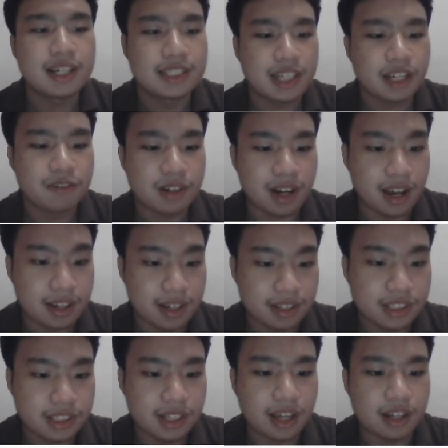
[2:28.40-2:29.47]

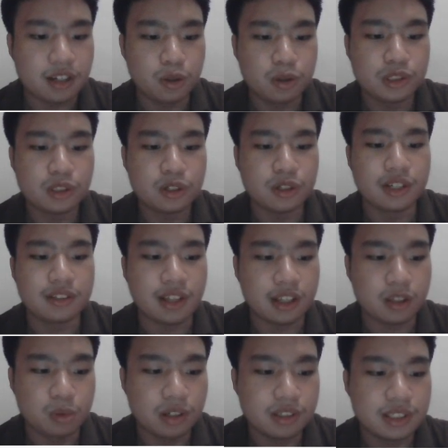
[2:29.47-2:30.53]
self-reliance and loose social
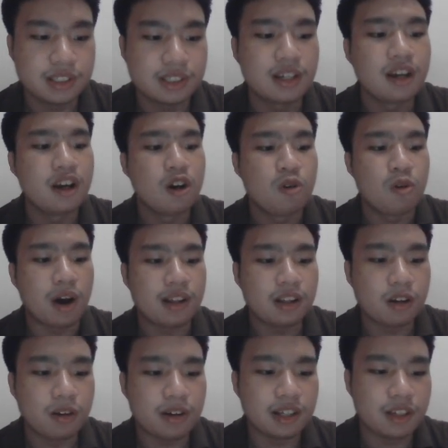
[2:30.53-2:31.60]
networks,
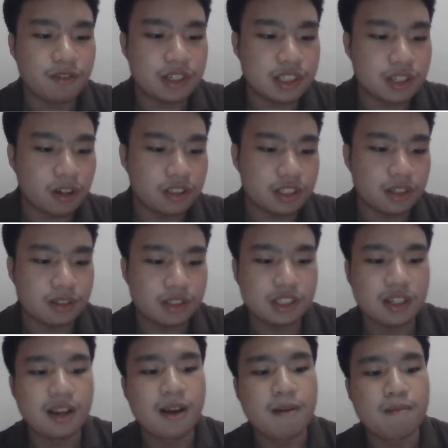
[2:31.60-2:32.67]
while collectivist
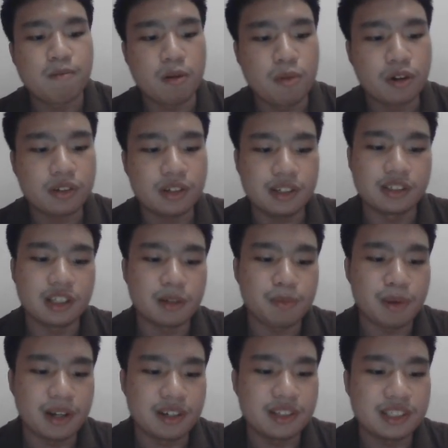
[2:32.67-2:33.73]
cultures promote
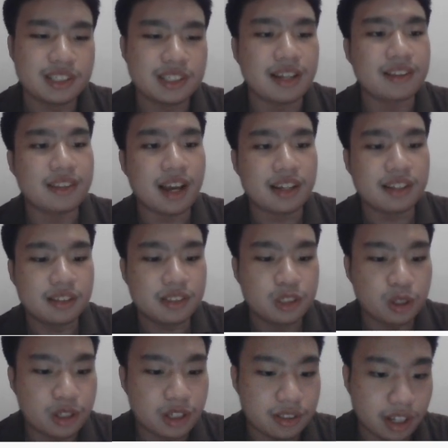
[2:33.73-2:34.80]
interdependence and tighter
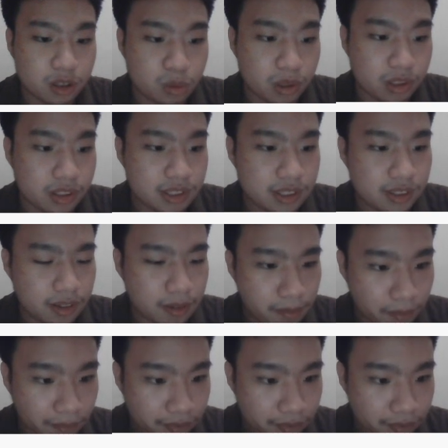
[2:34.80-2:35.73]
social networks,